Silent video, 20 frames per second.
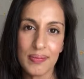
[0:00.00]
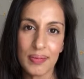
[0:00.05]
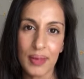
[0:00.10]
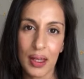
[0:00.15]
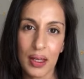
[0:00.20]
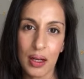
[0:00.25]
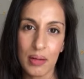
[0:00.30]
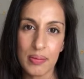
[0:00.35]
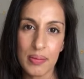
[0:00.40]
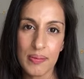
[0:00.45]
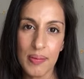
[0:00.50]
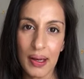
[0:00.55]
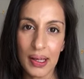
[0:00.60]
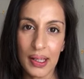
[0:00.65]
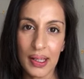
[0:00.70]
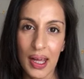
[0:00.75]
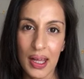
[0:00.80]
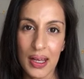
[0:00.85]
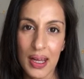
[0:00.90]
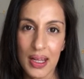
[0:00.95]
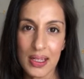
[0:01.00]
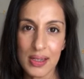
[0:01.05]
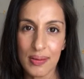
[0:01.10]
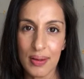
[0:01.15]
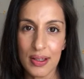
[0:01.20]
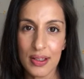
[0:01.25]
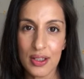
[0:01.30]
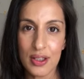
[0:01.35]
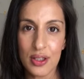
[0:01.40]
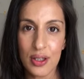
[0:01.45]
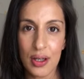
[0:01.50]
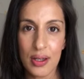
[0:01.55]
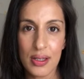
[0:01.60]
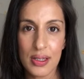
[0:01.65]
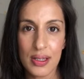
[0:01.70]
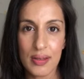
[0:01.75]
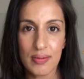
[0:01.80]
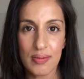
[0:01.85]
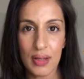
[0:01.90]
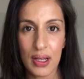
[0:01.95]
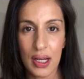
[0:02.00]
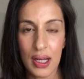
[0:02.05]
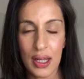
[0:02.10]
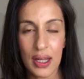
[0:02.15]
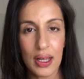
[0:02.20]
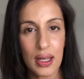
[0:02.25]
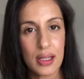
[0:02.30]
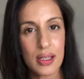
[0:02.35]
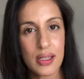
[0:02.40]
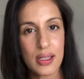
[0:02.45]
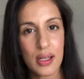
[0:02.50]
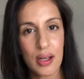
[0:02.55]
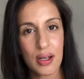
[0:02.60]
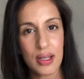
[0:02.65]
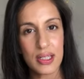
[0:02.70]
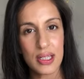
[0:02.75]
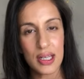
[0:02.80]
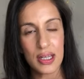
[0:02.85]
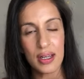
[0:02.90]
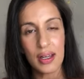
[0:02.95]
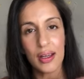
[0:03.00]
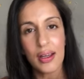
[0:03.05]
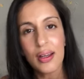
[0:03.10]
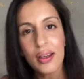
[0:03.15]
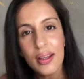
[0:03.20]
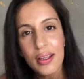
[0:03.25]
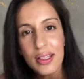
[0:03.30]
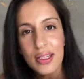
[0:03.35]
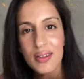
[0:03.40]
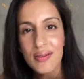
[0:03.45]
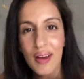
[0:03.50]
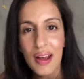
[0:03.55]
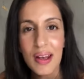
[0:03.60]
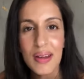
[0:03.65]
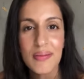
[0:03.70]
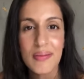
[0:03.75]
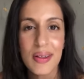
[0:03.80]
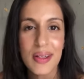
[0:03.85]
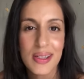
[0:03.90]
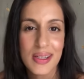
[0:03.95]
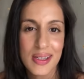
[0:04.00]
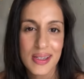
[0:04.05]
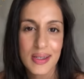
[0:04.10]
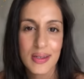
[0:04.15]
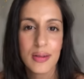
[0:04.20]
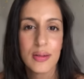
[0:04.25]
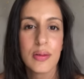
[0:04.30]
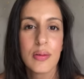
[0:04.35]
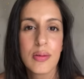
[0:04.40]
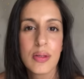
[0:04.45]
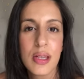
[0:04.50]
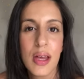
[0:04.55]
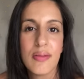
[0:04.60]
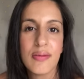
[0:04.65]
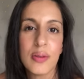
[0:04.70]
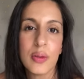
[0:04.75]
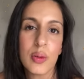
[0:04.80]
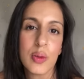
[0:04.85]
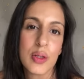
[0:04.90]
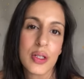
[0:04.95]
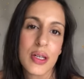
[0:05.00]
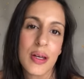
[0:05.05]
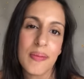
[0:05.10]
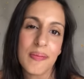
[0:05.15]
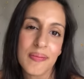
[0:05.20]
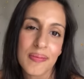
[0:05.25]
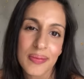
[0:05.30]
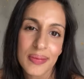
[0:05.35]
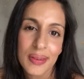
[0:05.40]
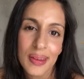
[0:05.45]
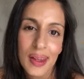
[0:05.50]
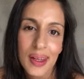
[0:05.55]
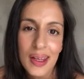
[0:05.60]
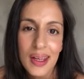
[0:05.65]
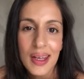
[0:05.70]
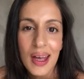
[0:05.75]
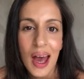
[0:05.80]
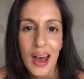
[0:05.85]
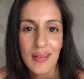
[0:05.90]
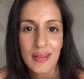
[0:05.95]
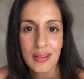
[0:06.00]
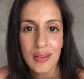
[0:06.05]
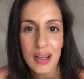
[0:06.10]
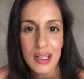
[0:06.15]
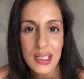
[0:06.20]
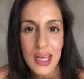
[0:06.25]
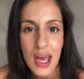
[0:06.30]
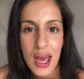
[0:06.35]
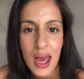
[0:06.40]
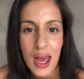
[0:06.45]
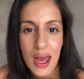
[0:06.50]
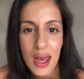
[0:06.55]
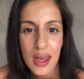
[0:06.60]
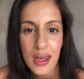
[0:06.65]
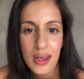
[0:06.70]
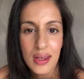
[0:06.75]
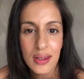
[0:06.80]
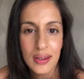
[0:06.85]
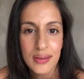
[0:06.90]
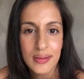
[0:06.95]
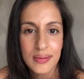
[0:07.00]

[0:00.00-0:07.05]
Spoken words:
And I'll be back again next week to show you some really exciting developments, all set for autumn. Have a great day.